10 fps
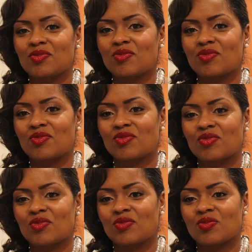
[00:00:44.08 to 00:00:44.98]

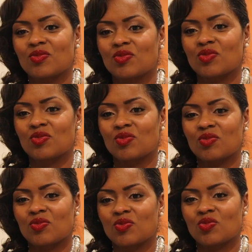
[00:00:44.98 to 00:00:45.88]

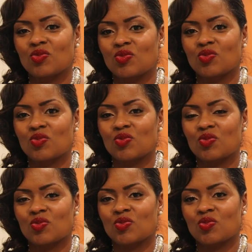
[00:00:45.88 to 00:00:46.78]

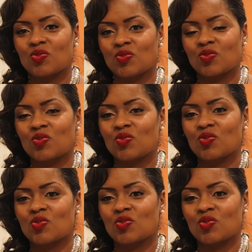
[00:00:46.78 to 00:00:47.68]

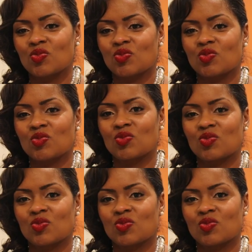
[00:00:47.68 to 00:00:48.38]
This person isn't speaking.